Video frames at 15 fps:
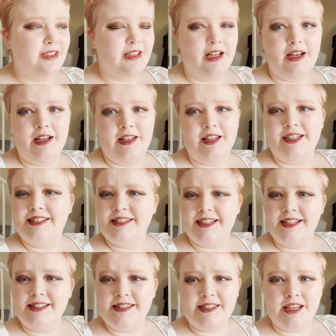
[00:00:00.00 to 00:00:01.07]
like
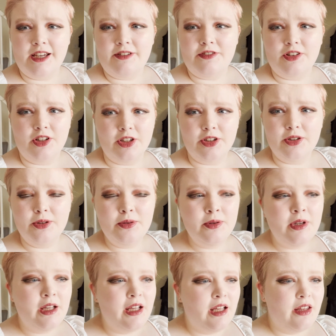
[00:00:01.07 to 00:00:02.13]
skin safe glue
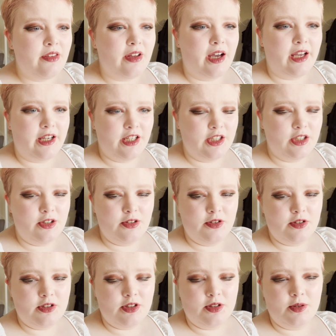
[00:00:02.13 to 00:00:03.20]
that I can
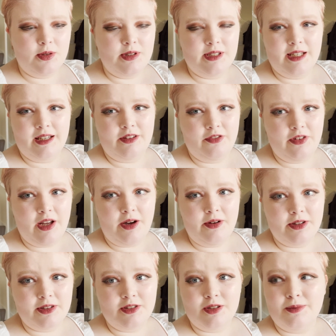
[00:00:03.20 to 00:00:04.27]
use to stick the
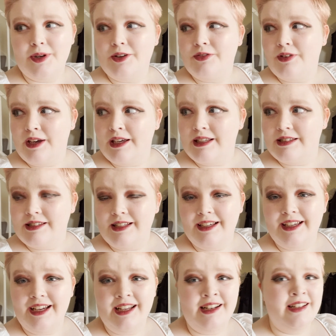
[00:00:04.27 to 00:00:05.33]
flowers onto my face.
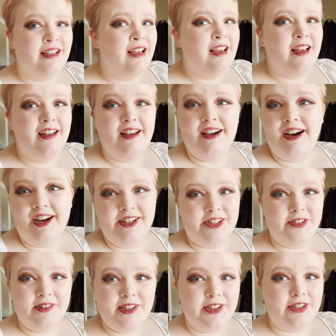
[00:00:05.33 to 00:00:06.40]
Again, I
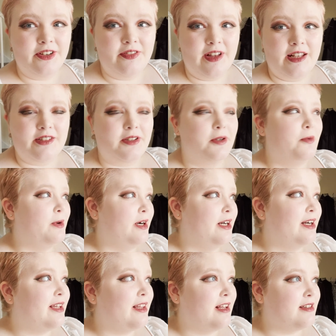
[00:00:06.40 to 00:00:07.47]
don't really know if that's going to
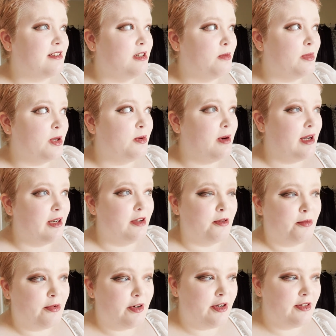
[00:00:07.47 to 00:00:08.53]
work. That's going to be quite a
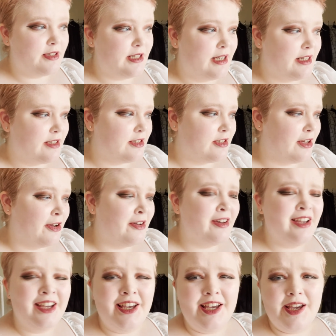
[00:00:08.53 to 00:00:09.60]
long process, so
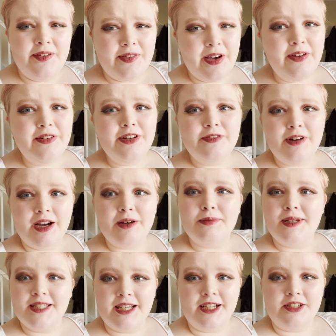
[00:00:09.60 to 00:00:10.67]
if you have any
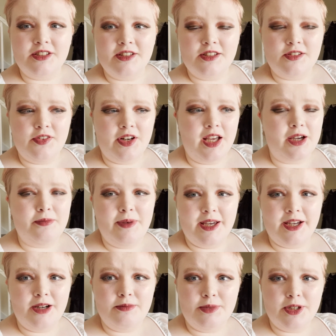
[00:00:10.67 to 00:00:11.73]
recommendations for like
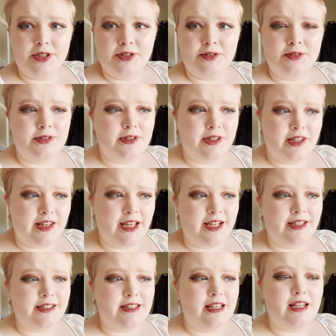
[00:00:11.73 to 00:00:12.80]
makeup glues and
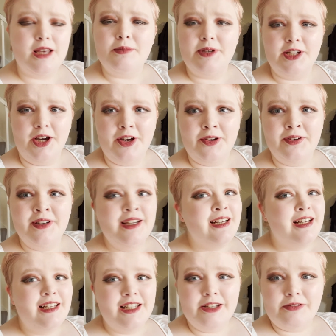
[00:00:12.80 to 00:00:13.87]
things, then let me know.
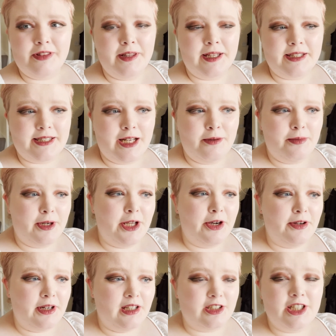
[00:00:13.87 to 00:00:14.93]
Leave the links down below
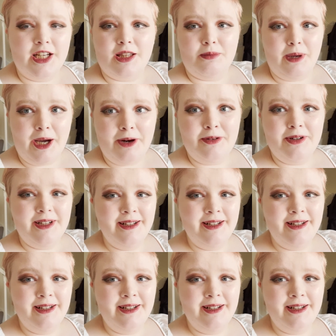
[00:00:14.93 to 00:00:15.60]
and I'll check them out.